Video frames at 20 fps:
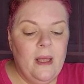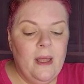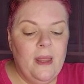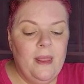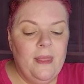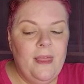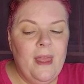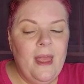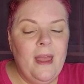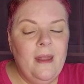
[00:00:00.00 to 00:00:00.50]

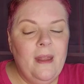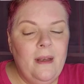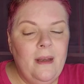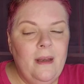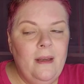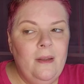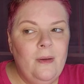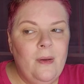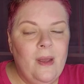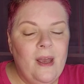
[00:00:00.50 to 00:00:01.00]
Then
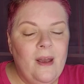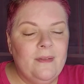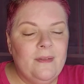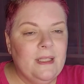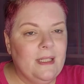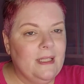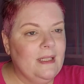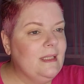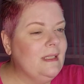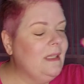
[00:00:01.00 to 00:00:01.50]
you have to
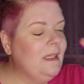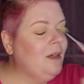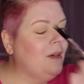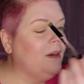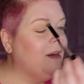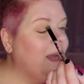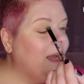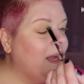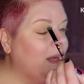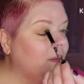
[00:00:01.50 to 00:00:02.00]
consider
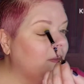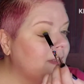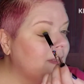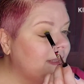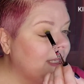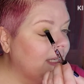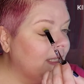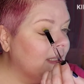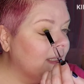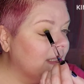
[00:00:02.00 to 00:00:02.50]
how
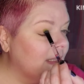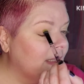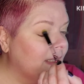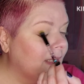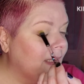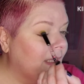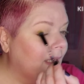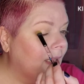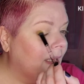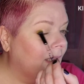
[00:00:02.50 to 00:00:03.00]

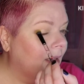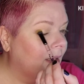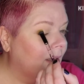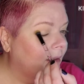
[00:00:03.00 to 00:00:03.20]
densely